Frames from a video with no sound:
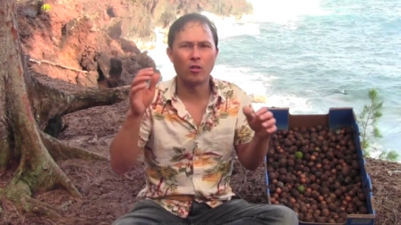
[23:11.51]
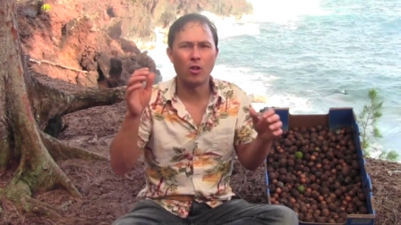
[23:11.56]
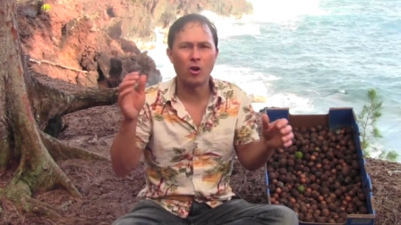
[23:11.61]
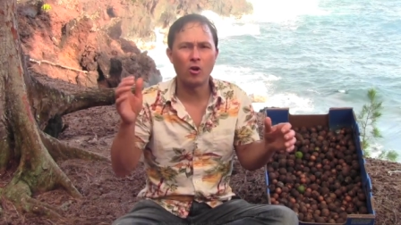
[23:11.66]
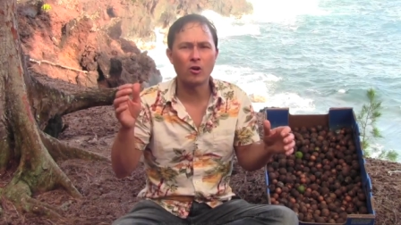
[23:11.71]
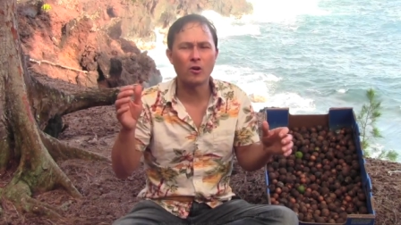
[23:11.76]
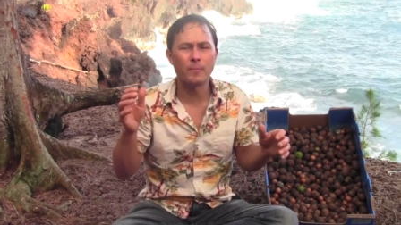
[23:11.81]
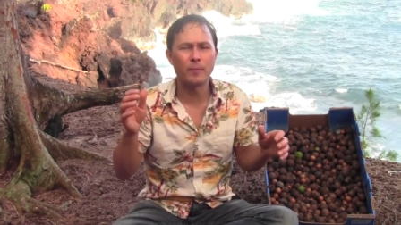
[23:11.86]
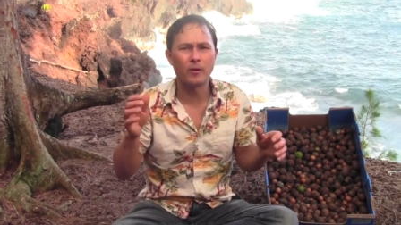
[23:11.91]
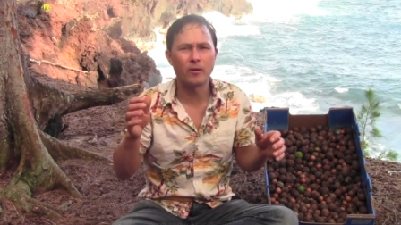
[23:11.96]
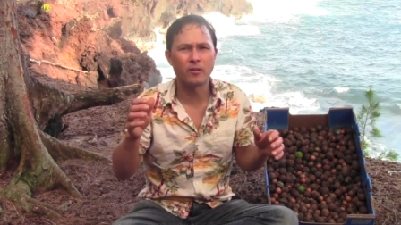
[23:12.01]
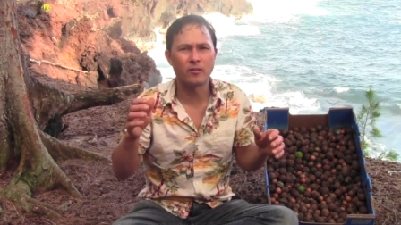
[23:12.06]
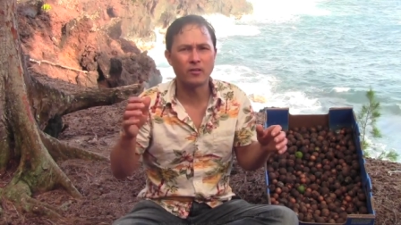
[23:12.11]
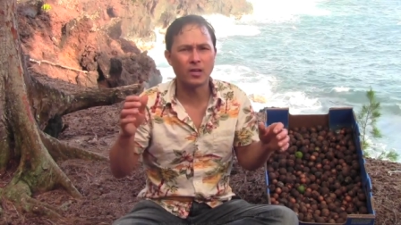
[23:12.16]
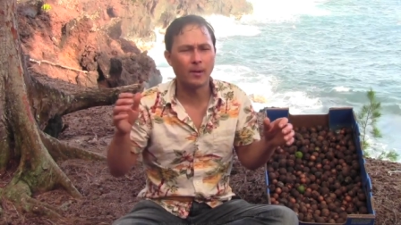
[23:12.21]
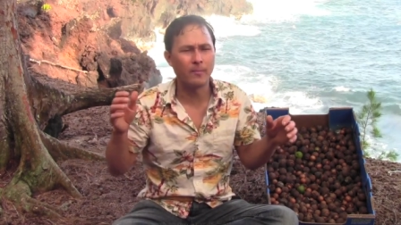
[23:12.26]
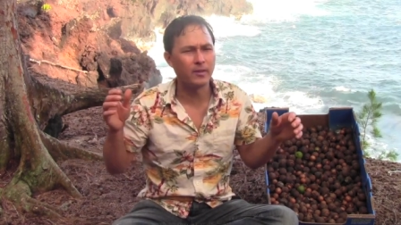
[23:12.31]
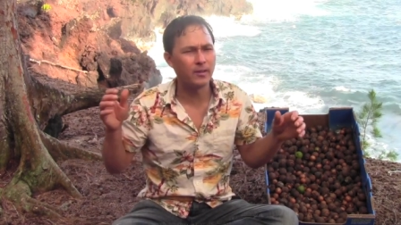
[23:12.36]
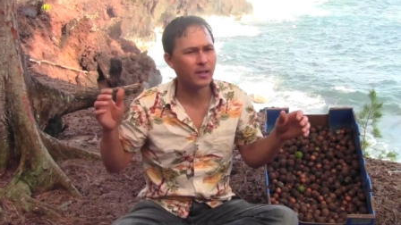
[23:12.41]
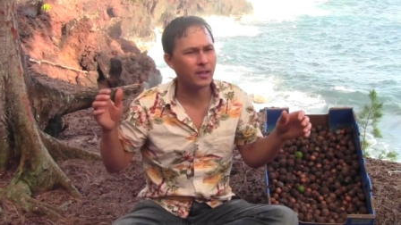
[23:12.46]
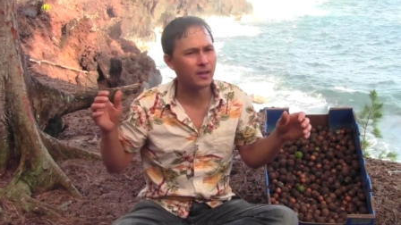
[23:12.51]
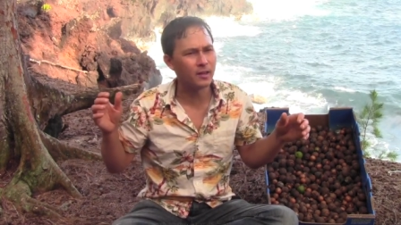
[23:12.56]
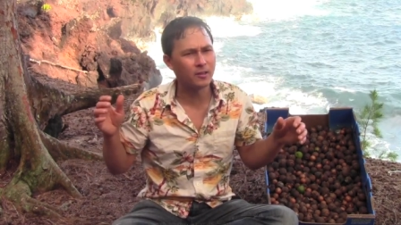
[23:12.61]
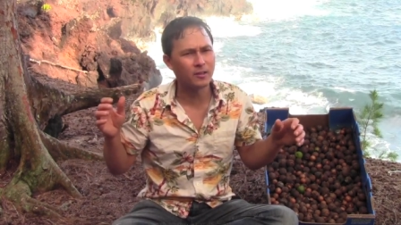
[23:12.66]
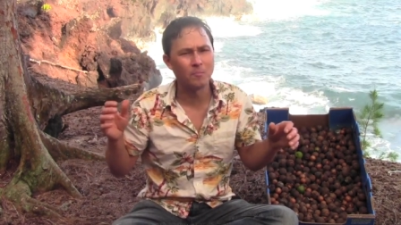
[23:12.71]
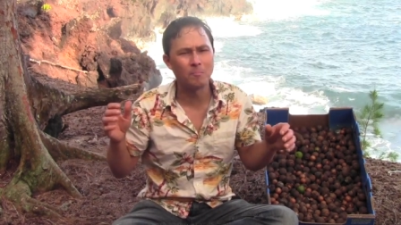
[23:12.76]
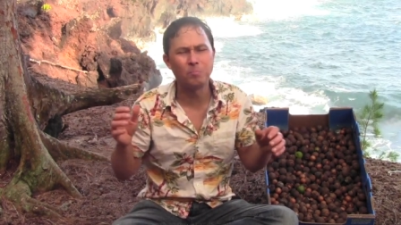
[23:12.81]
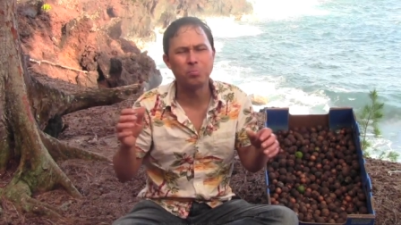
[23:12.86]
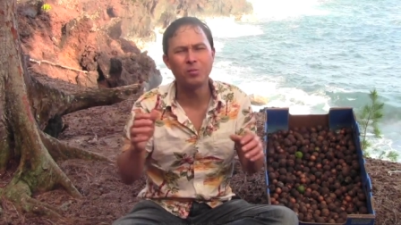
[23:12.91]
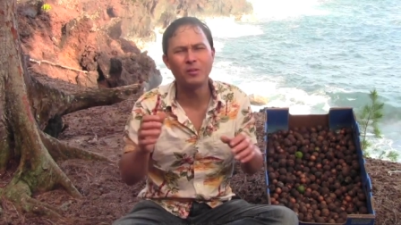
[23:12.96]
longer period of time to get
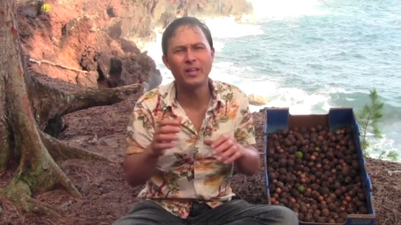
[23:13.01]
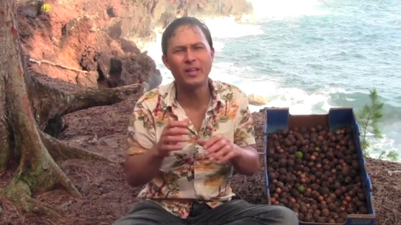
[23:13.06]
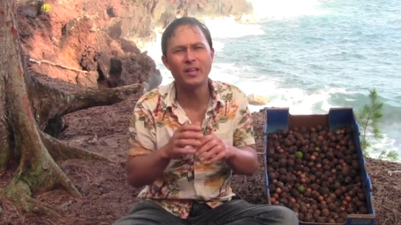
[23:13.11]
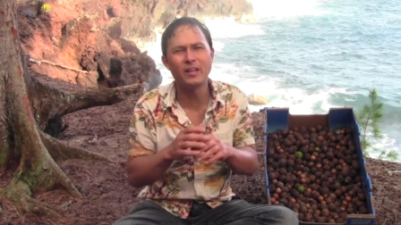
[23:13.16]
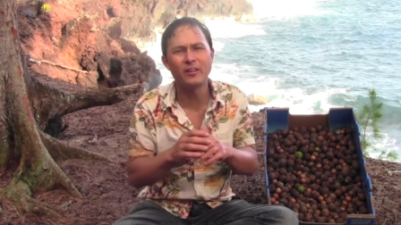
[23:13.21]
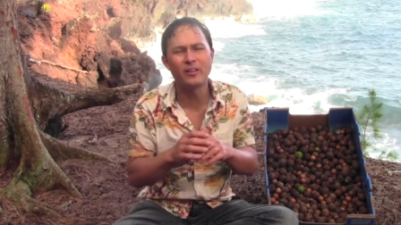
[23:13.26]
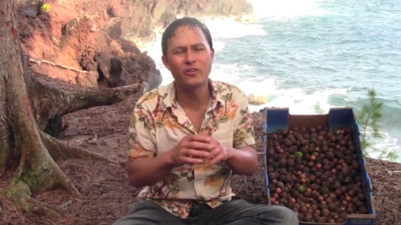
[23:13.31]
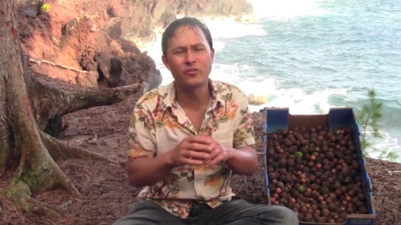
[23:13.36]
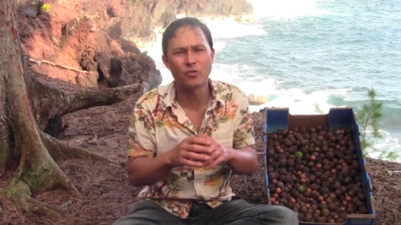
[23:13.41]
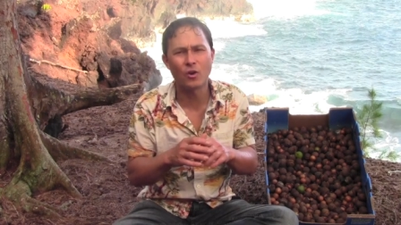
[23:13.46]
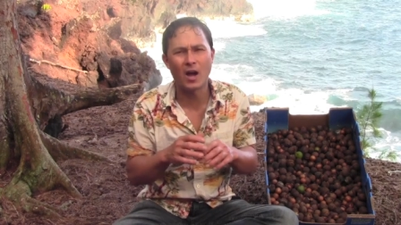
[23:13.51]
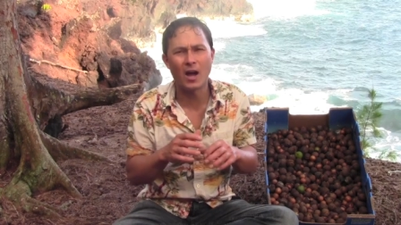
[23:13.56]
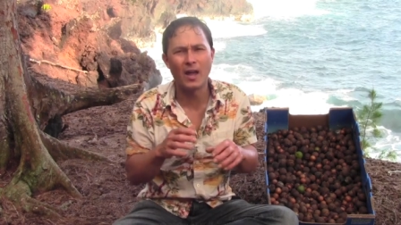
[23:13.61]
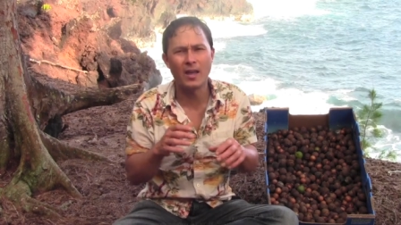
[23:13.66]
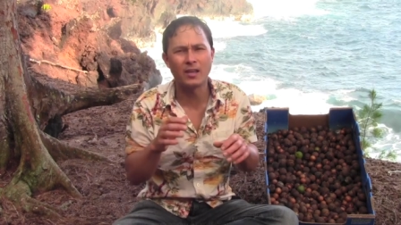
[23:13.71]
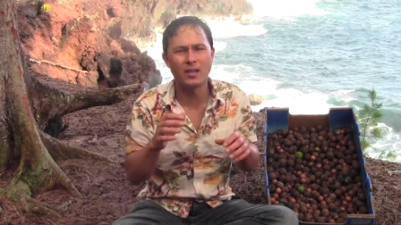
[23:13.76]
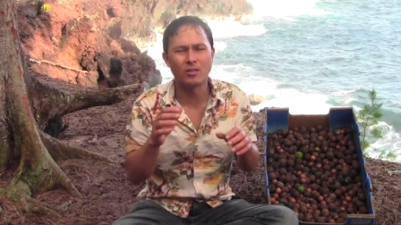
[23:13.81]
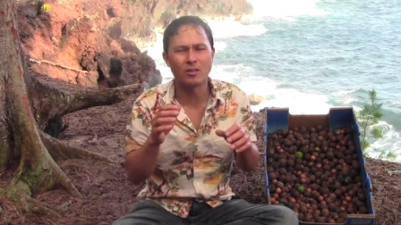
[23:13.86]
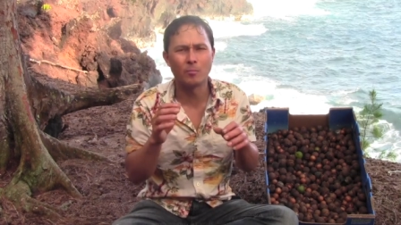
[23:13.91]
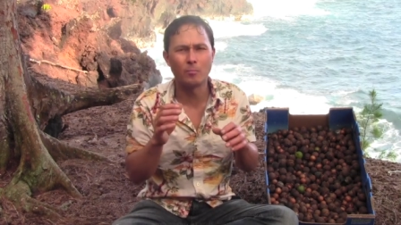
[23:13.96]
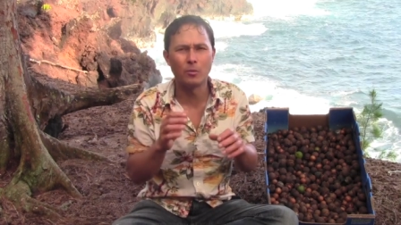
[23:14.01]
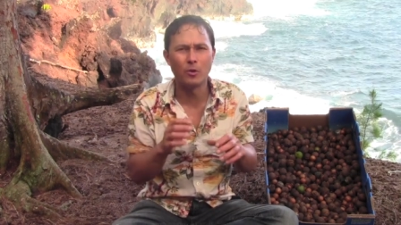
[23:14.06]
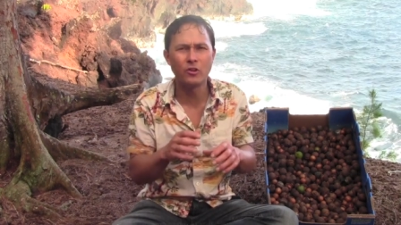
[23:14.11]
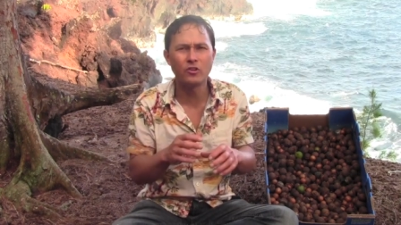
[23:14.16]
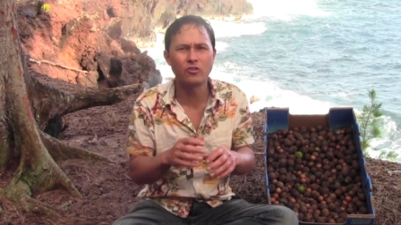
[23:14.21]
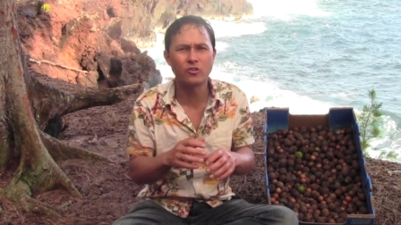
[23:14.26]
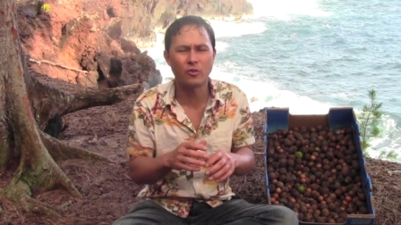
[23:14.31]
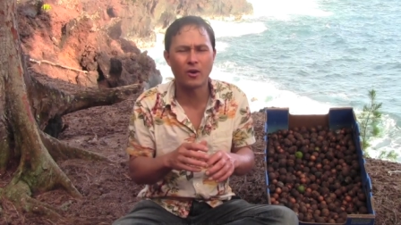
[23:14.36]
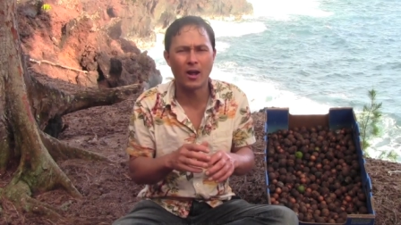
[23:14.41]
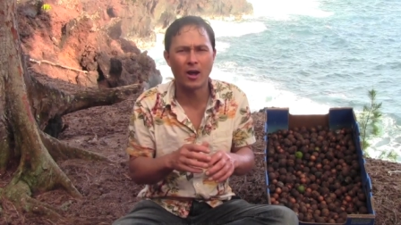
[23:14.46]
it completely dry and get the
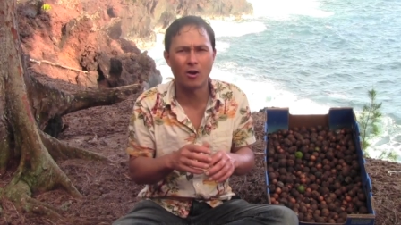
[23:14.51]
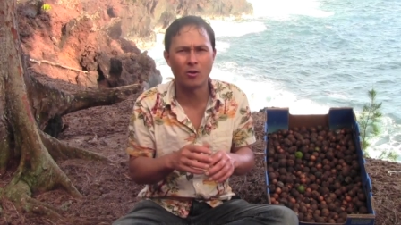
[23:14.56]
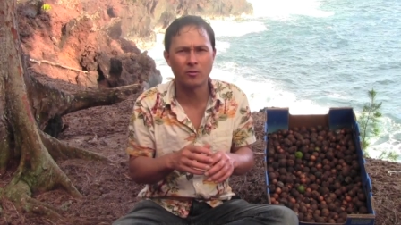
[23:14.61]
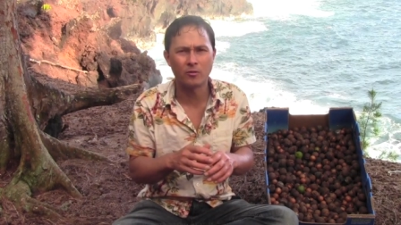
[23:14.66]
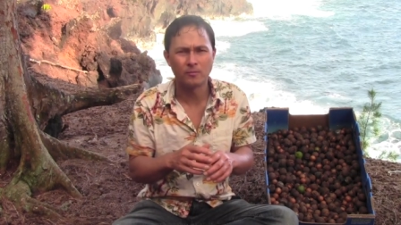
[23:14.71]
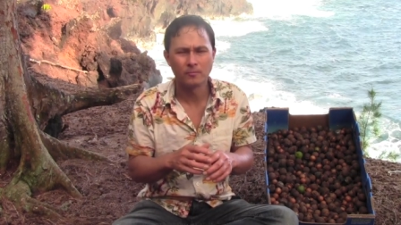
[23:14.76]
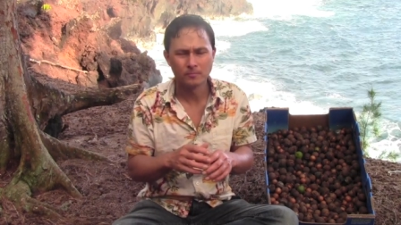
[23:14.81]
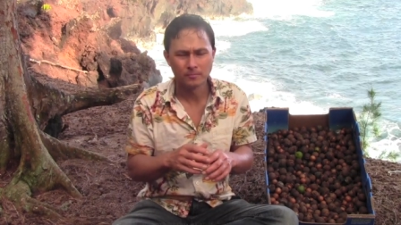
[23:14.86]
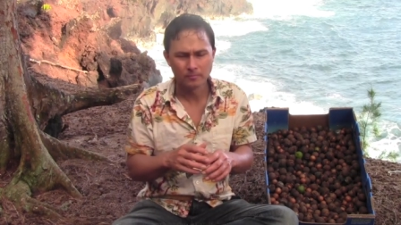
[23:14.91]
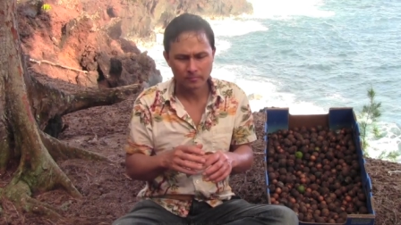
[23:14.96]
moisture out.